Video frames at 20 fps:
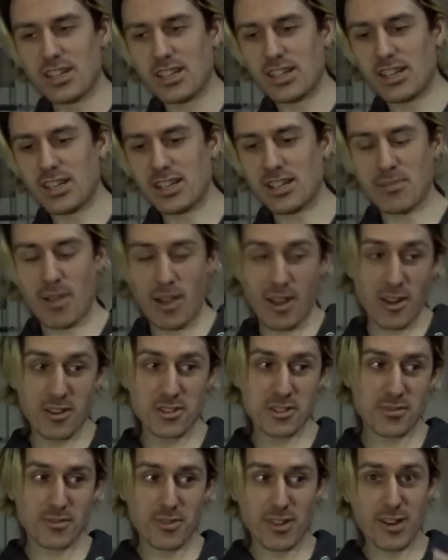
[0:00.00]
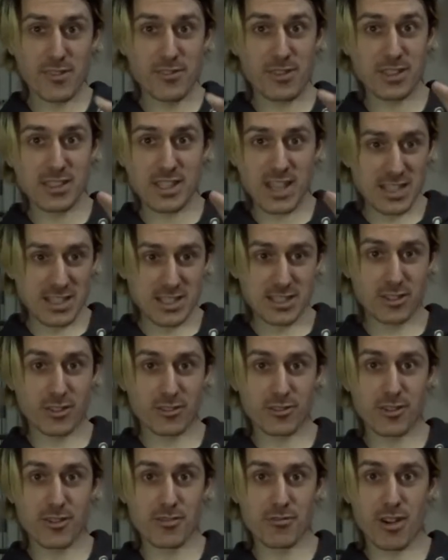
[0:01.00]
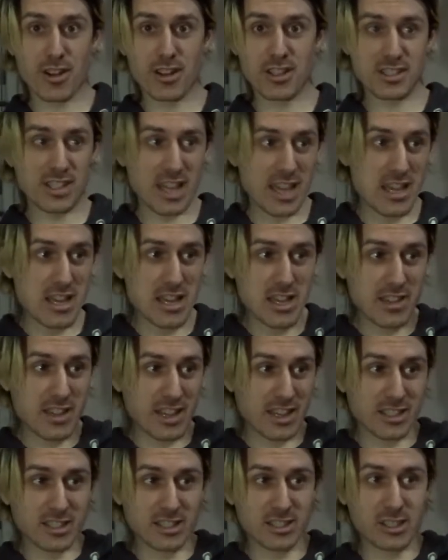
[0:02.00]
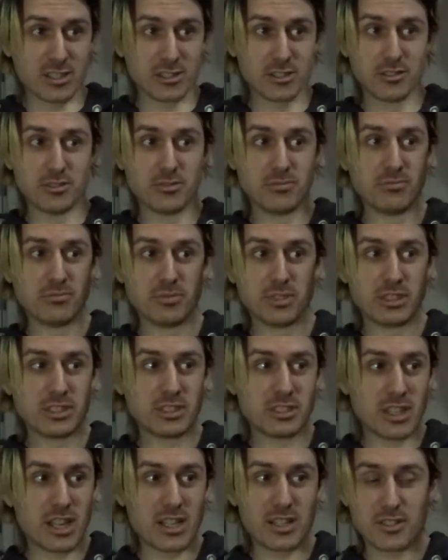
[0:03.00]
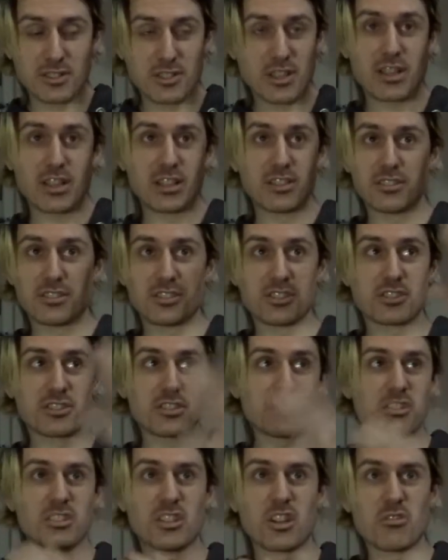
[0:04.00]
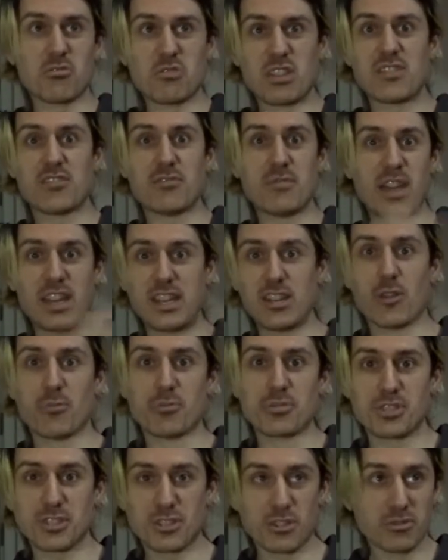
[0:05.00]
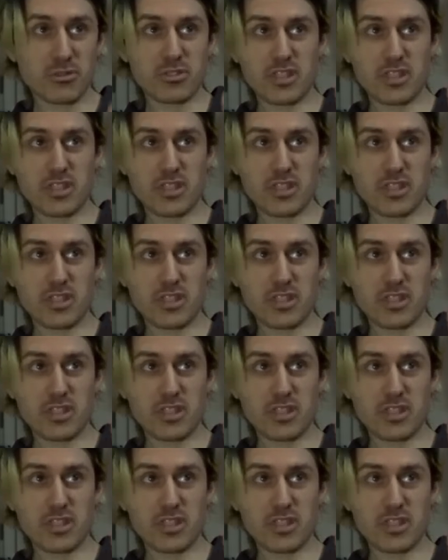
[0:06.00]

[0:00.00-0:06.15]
I know some very fantastic off-road riders that can go and just, you know, give them any obstacle and